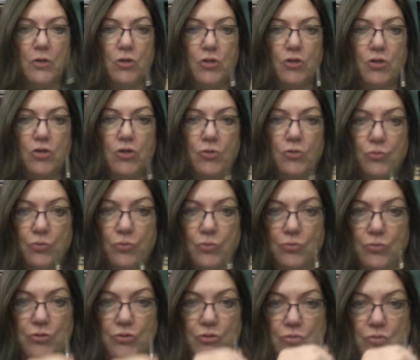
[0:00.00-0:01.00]
true
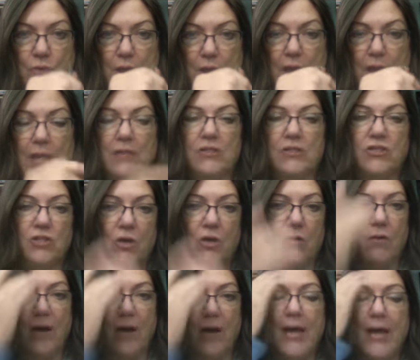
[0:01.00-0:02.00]
straight,
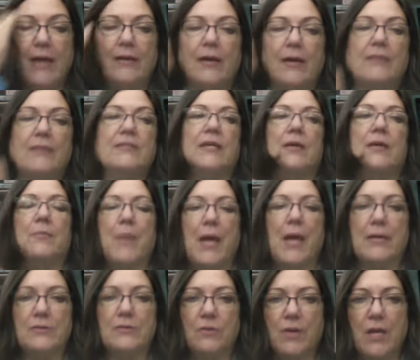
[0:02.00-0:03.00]
so I sent it
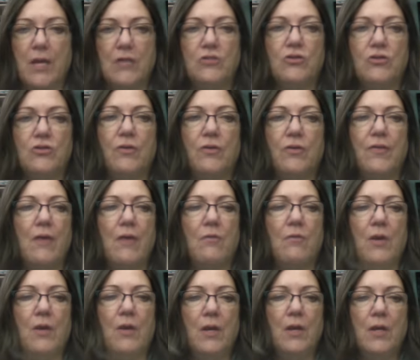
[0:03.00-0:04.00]
back, so I can't show you that
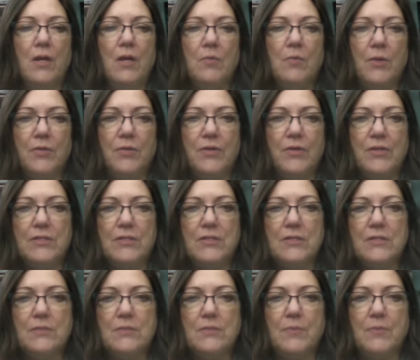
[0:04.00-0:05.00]
one. But
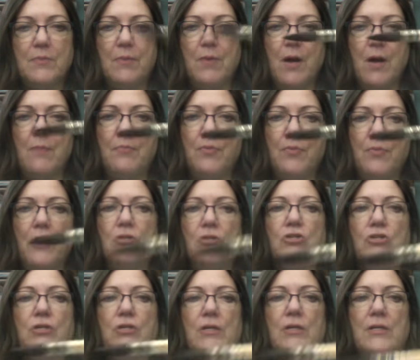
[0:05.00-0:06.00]
this big rock
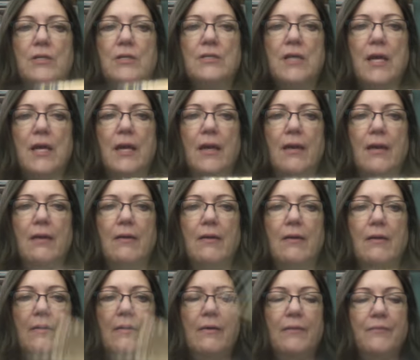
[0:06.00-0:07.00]
brush is
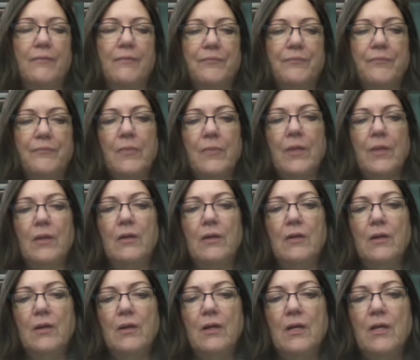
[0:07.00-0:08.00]

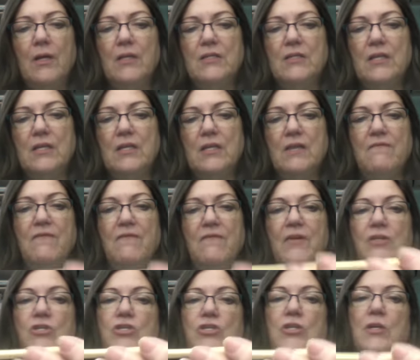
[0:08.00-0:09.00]
it's a
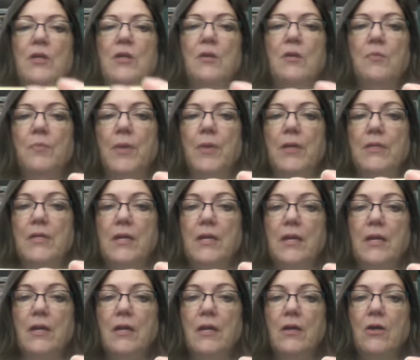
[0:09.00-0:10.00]
Vinci
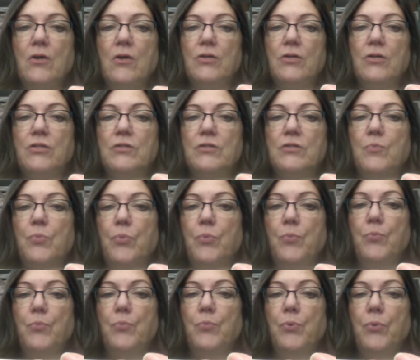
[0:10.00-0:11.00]
Petit Gris.
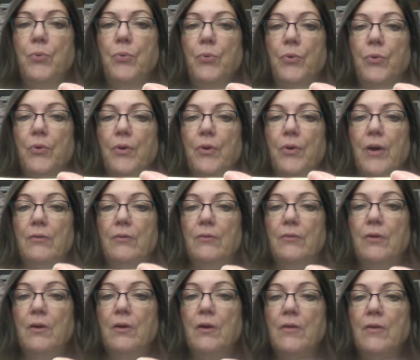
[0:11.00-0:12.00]
I don't
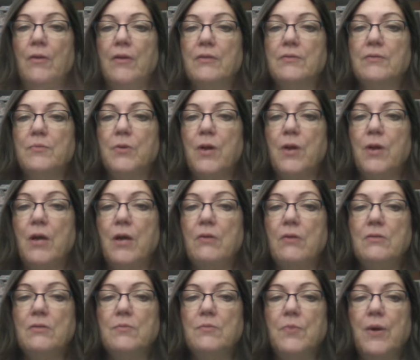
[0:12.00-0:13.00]
know how that's
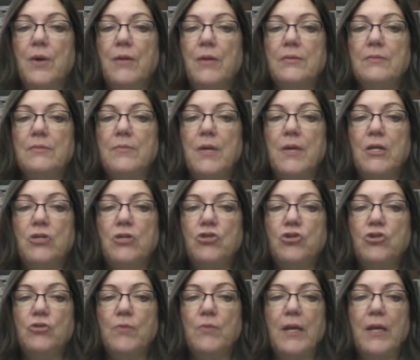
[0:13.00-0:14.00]
pronounced, but it's made in
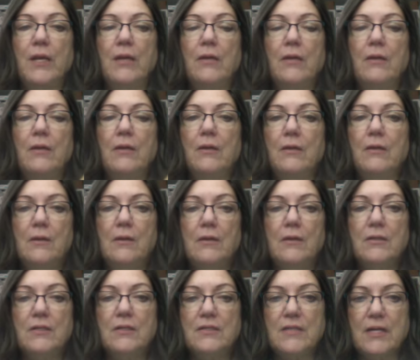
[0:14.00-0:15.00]
Germany.
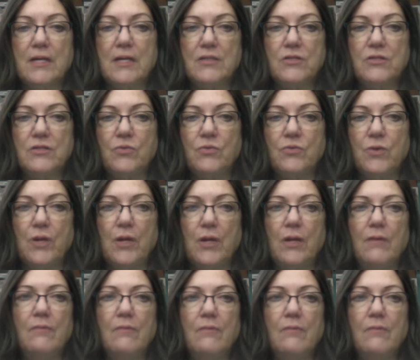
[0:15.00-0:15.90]
It's a size 3.